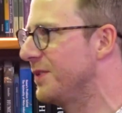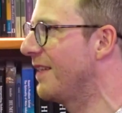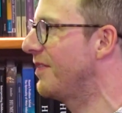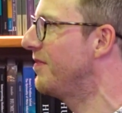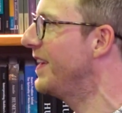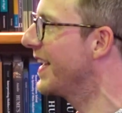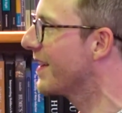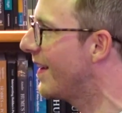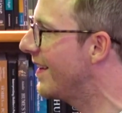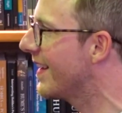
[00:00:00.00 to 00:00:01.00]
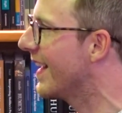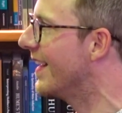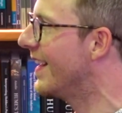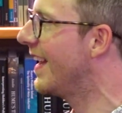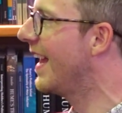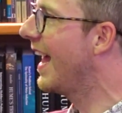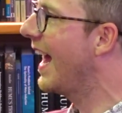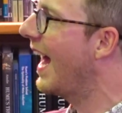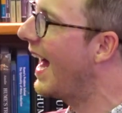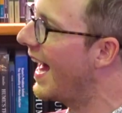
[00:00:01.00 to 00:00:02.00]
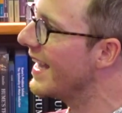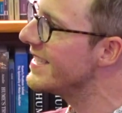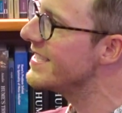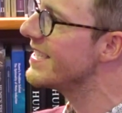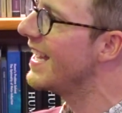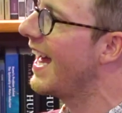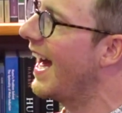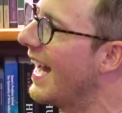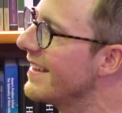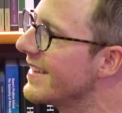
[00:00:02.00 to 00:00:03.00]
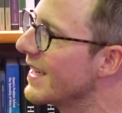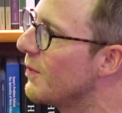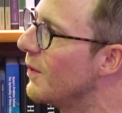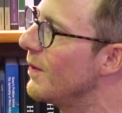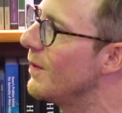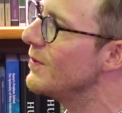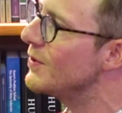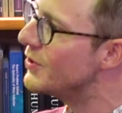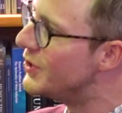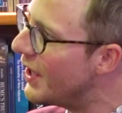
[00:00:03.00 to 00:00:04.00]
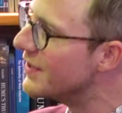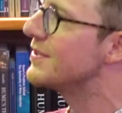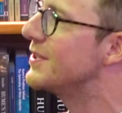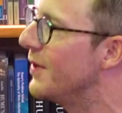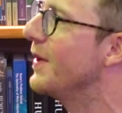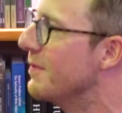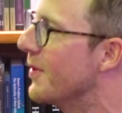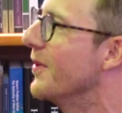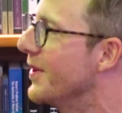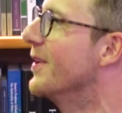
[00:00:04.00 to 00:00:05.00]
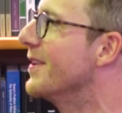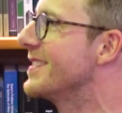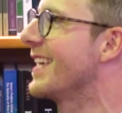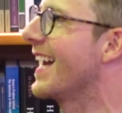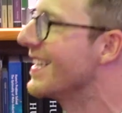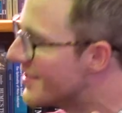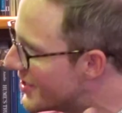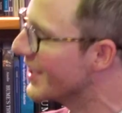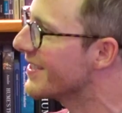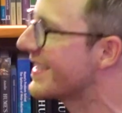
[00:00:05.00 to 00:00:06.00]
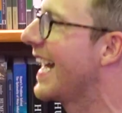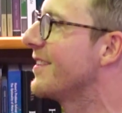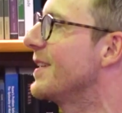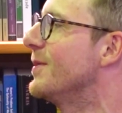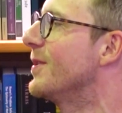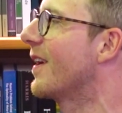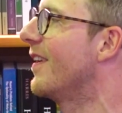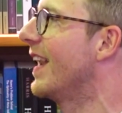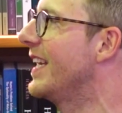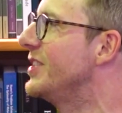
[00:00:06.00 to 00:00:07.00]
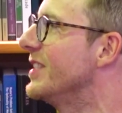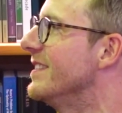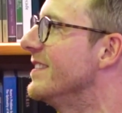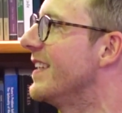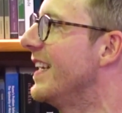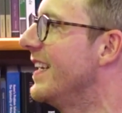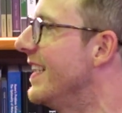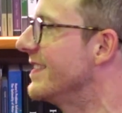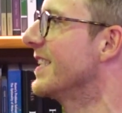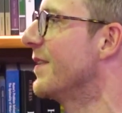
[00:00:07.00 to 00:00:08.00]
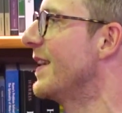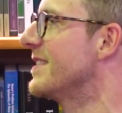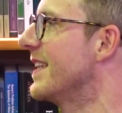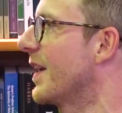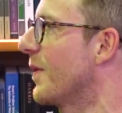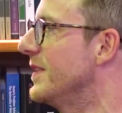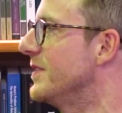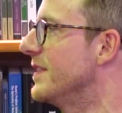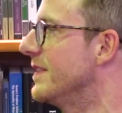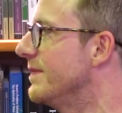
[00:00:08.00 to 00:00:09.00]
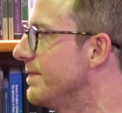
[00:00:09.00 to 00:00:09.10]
you have a feeling of hunger? And I think just doing more neuroscience, just gathering more correlations, isn't going to answer that question.